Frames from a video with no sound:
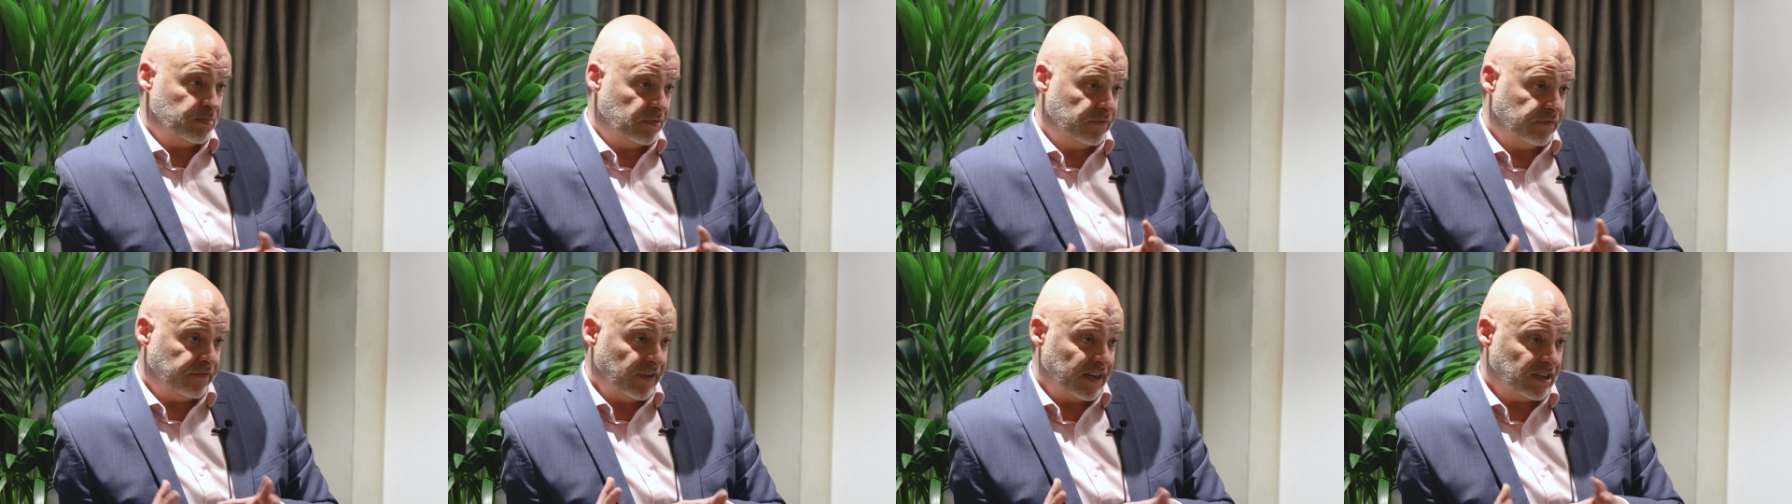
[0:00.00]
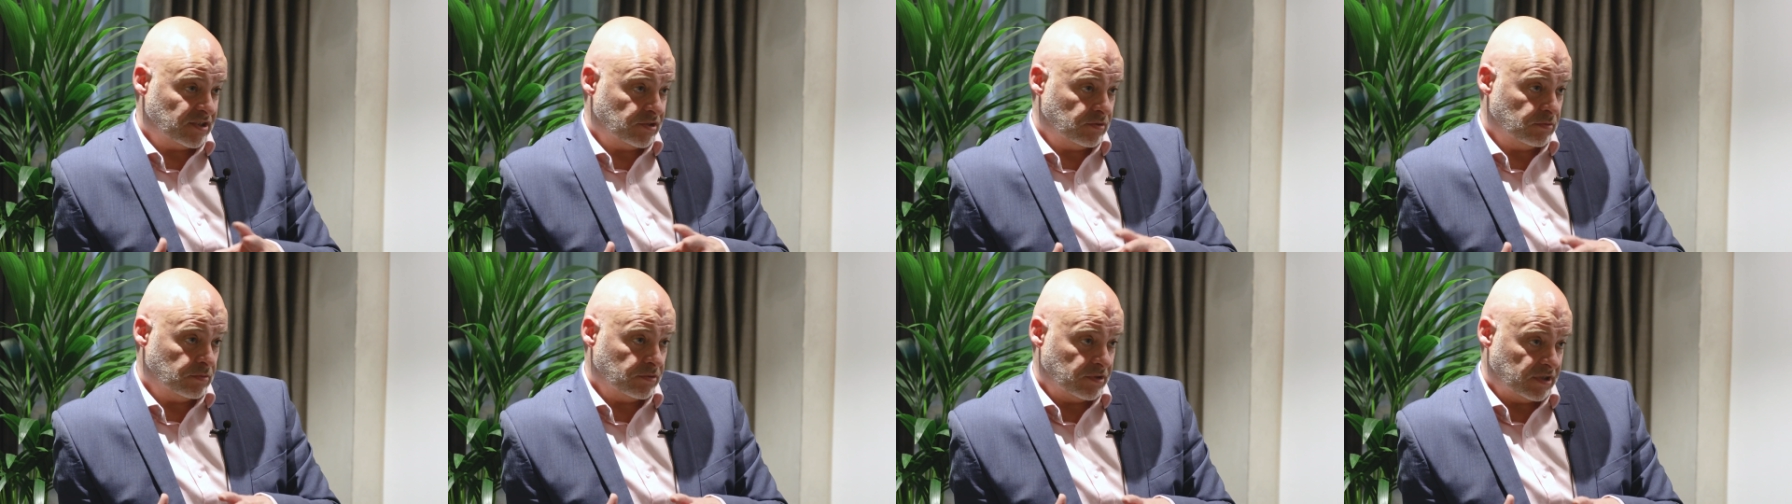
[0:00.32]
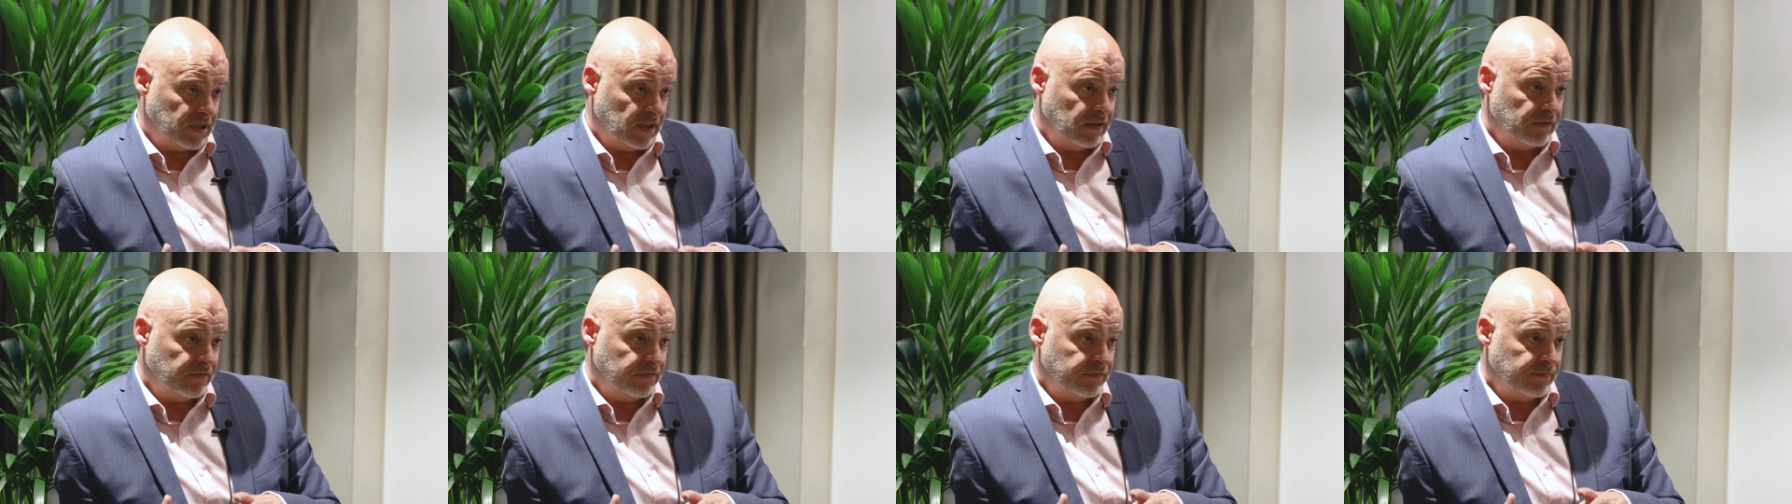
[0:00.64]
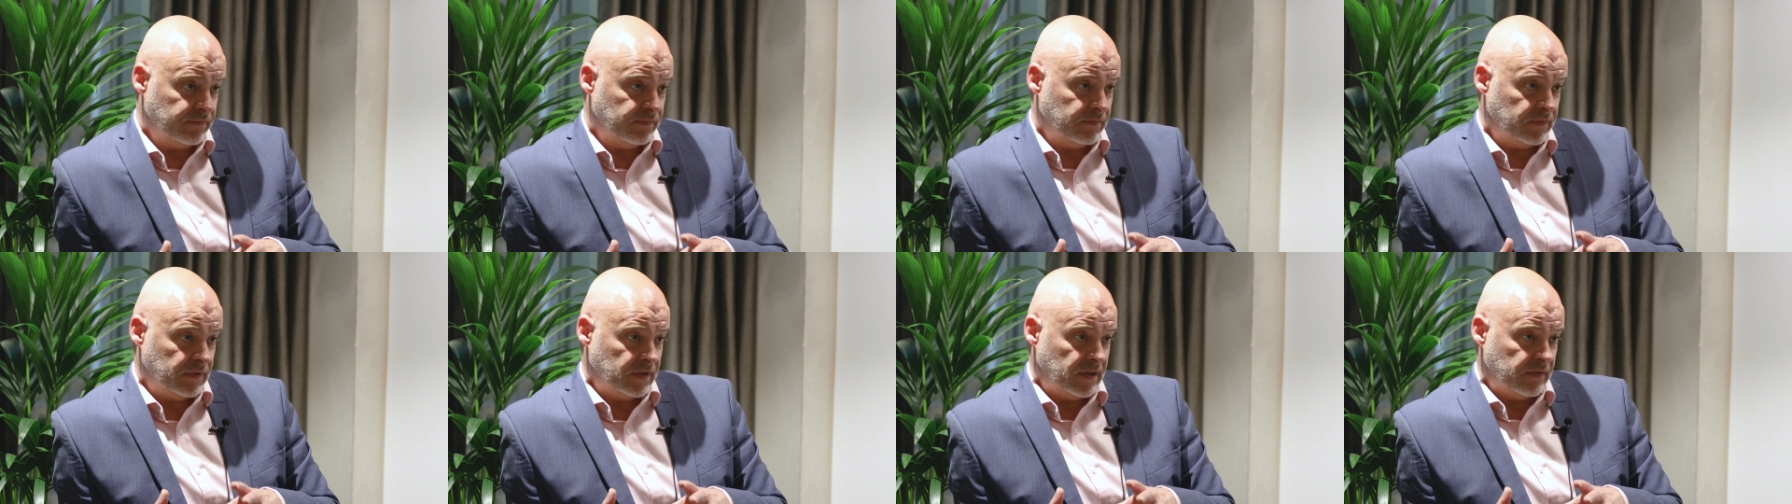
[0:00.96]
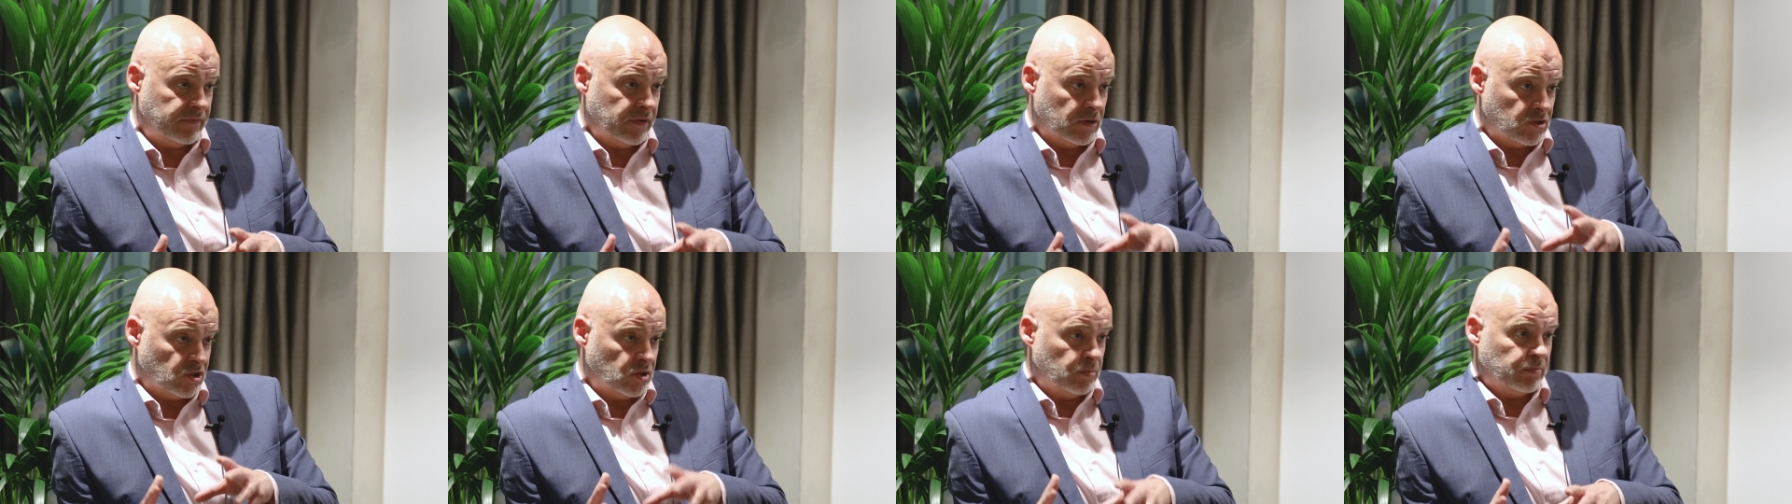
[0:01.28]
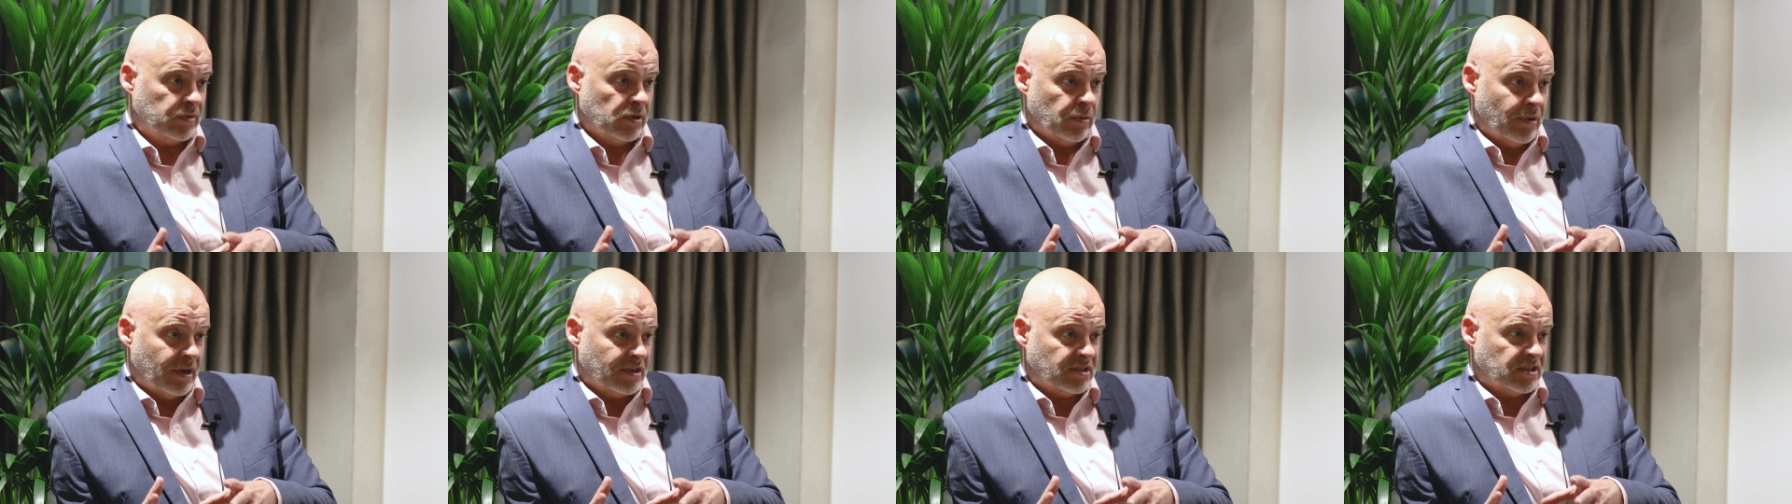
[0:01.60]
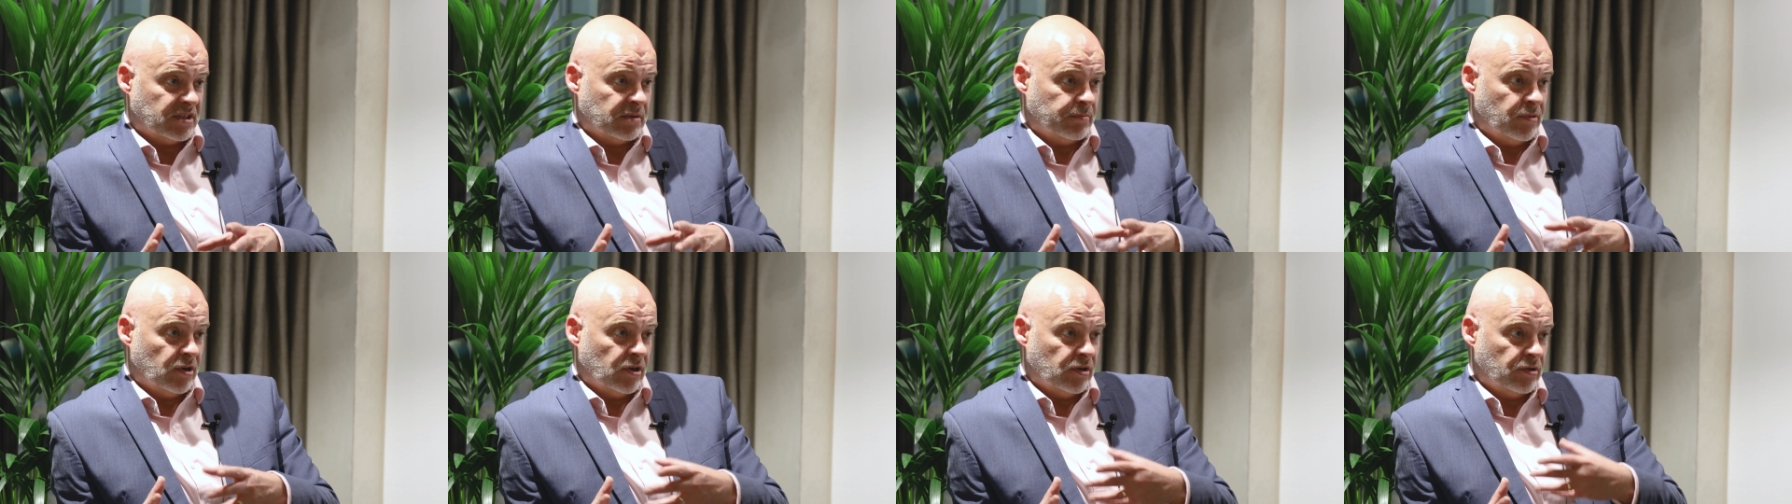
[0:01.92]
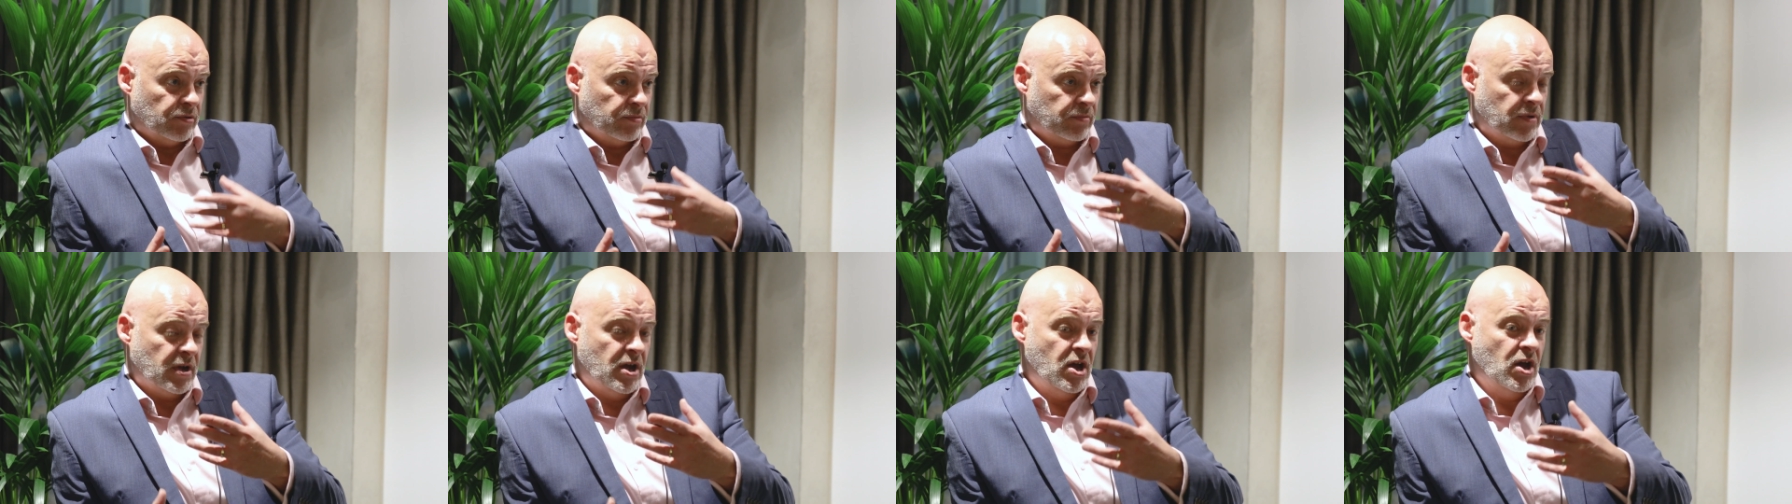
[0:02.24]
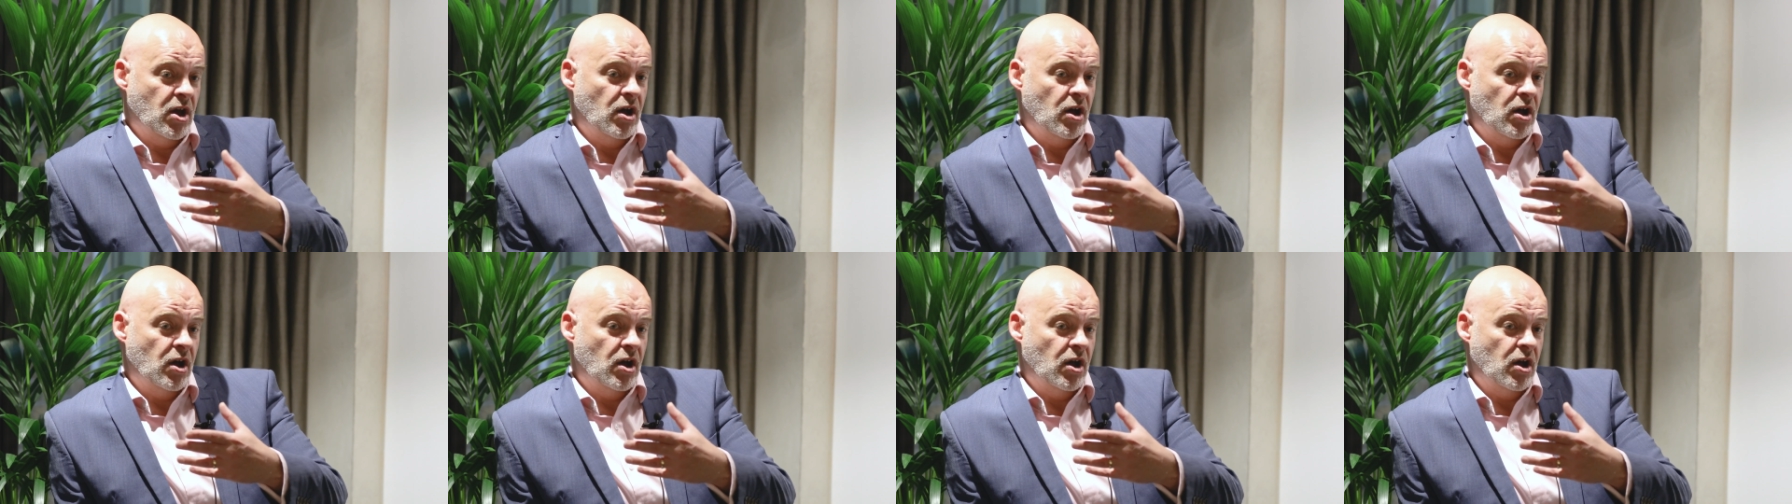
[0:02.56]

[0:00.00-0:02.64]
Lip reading: professionals give us at Blue Eskimo